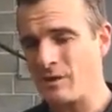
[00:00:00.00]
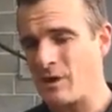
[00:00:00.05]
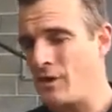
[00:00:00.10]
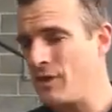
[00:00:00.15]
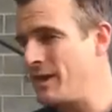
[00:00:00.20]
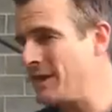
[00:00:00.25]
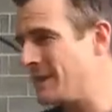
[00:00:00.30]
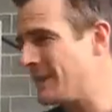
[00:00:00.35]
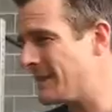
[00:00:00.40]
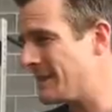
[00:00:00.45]

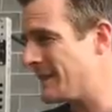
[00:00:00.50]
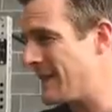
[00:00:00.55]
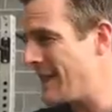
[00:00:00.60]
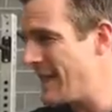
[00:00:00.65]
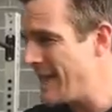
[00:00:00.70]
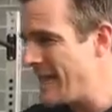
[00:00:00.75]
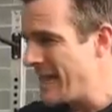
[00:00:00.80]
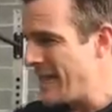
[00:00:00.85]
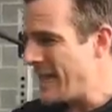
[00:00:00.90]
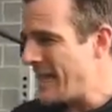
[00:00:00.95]
So
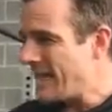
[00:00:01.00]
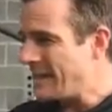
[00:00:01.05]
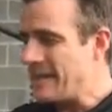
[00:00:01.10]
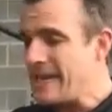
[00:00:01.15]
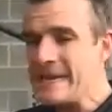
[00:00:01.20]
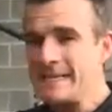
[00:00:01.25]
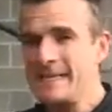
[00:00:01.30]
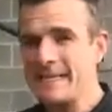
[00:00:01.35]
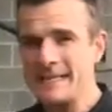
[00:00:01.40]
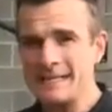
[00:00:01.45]

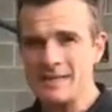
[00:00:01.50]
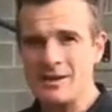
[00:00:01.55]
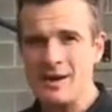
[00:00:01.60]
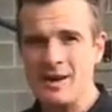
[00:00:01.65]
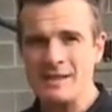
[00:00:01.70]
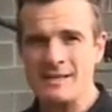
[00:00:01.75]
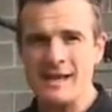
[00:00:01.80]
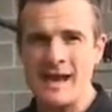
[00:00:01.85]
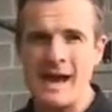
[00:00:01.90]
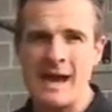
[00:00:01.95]
these
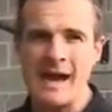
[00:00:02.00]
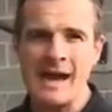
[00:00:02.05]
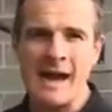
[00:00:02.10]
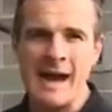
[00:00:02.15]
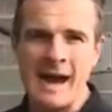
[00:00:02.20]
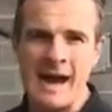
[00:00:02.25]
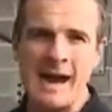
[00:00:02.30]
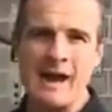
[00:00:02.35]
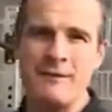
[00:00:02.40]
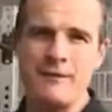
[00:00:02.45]
exercises are
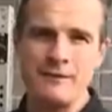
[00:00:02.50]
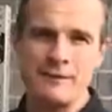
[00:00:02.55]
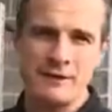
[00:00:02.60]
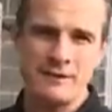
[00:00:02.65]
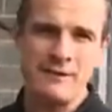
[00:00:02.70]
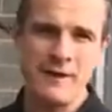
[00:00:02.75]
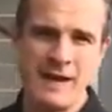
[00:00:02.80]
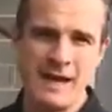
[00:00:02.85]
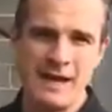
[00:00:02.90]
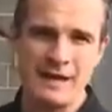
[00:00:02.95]
after
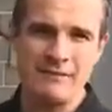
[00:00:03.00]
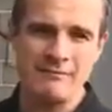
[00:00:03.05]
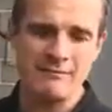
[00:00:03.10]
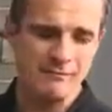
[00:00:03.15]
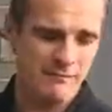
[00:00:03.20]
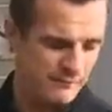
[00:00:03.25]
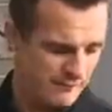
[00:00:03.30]
you've had